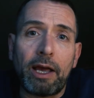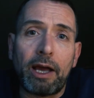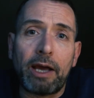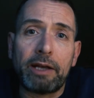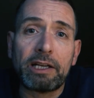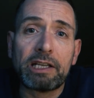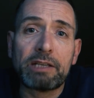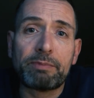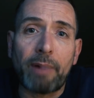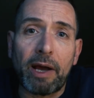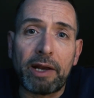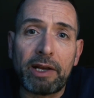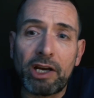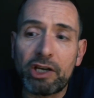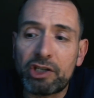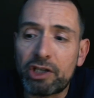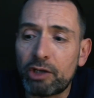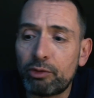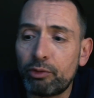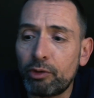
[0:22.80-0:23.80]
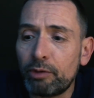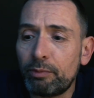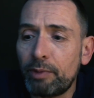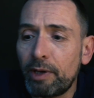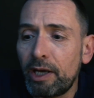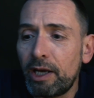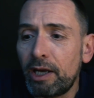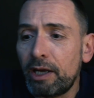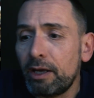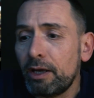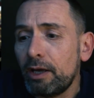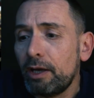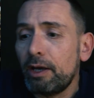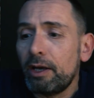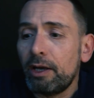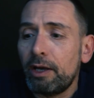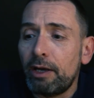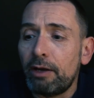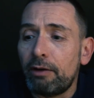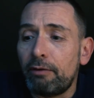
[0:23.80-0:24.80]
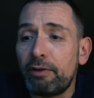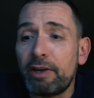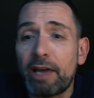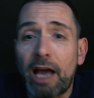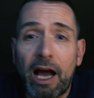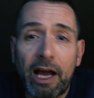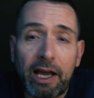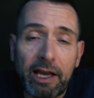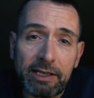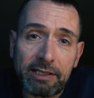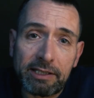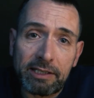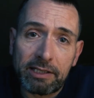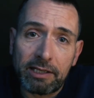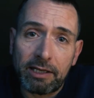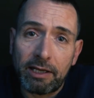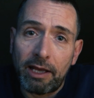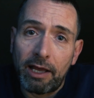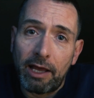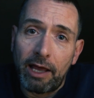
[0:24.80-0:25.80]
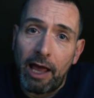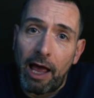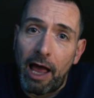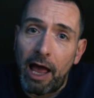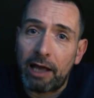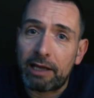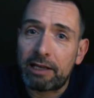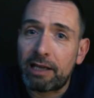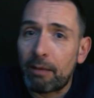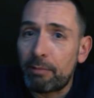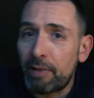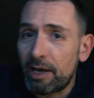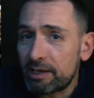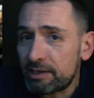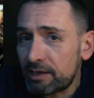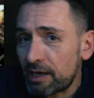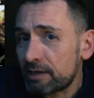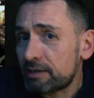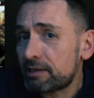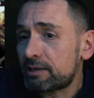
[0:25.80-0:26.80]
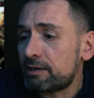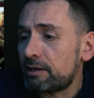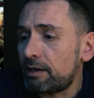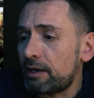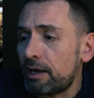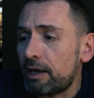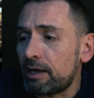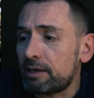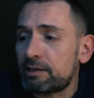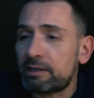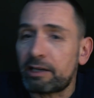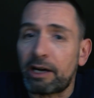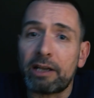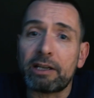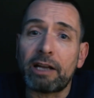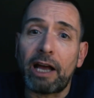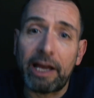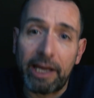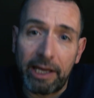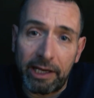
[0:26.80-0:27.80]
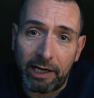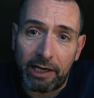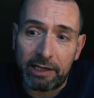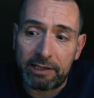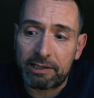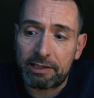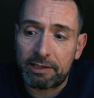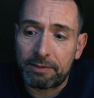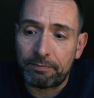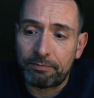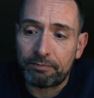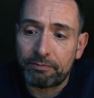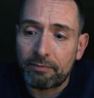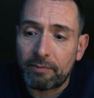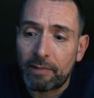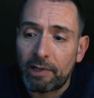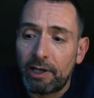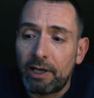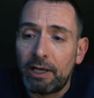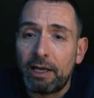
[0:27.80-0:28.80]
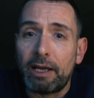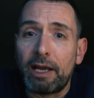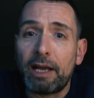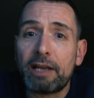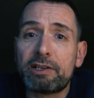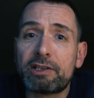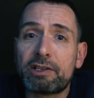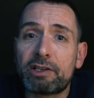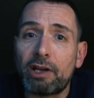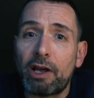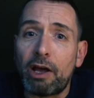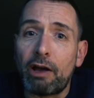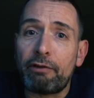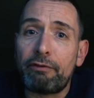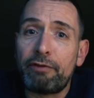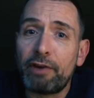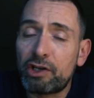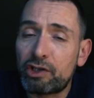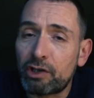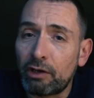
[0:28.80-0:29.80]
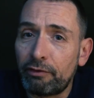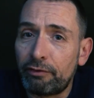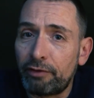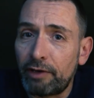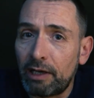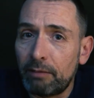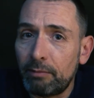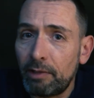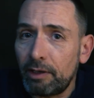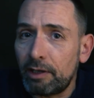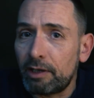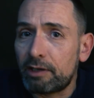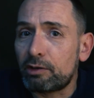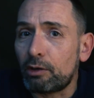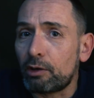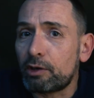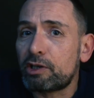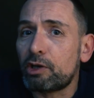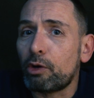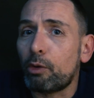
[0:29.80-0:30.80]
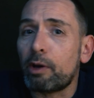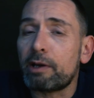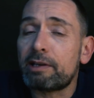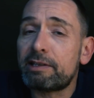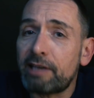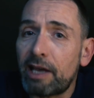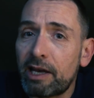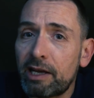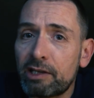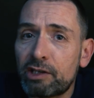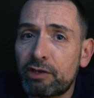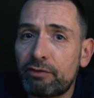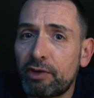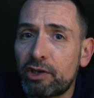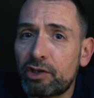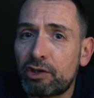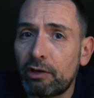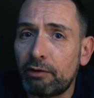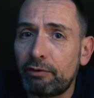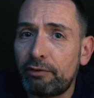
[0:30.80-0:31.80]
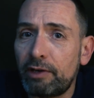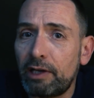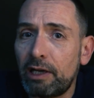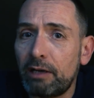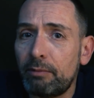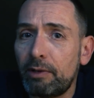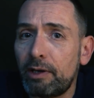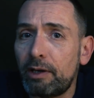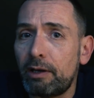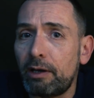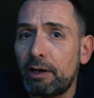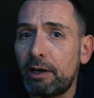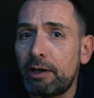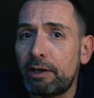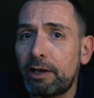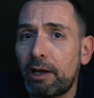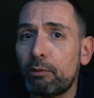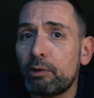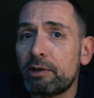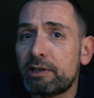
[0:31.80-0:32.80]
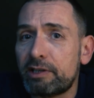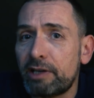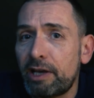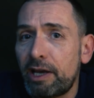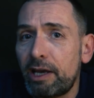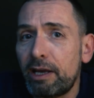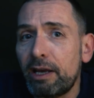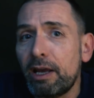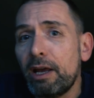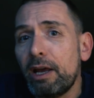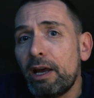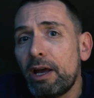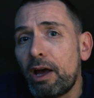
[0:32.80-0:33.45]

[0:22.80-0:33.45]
And in Spanish, it would be Viajes a cabezas extranjeras. It's a fiction film, it's also a science fiction film, and I would say